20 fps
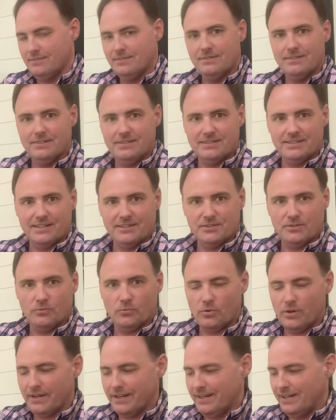It's not so
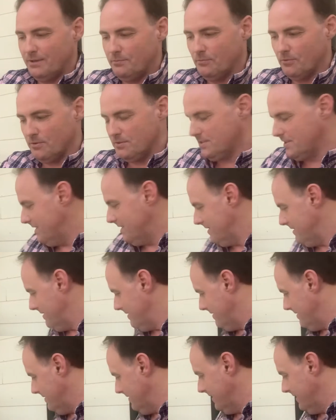white anymore, it's got all